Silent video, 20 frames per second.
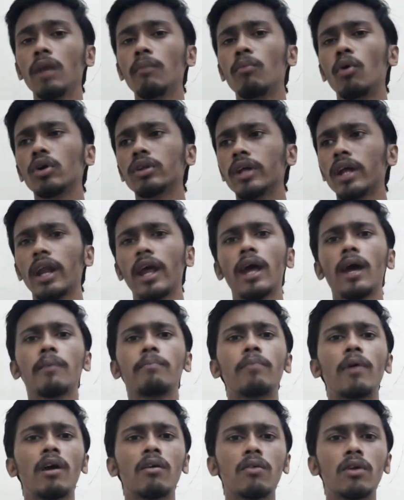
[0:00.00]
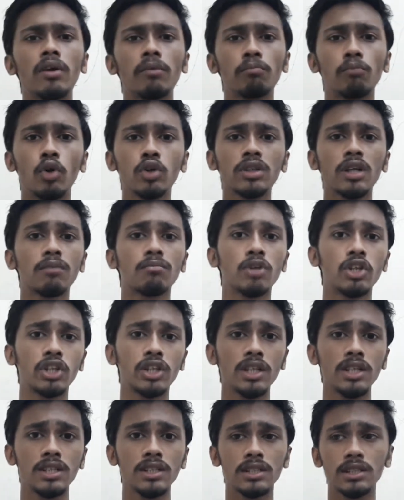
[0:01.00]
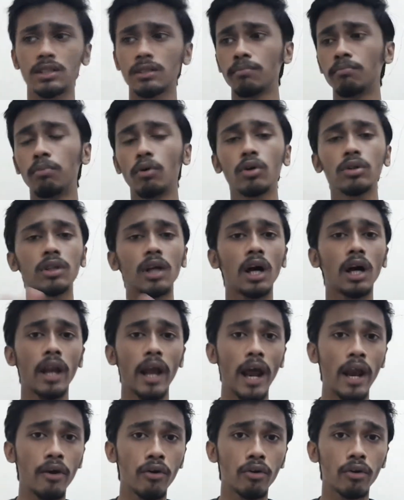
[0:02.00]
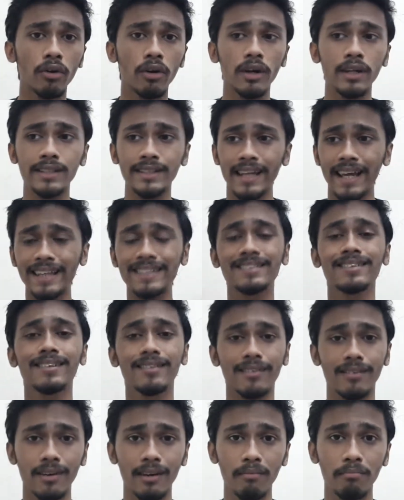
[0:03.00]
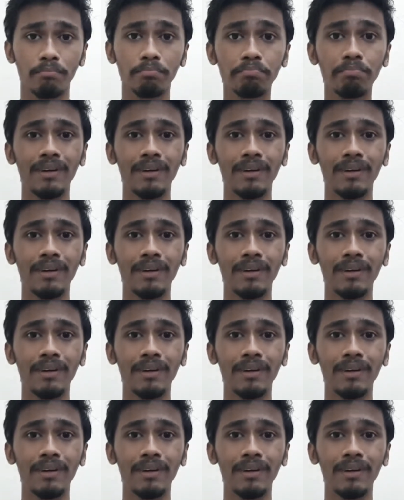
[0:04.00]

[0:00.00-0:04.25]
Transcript: both are AI powered, both are machines, both are androids, etc.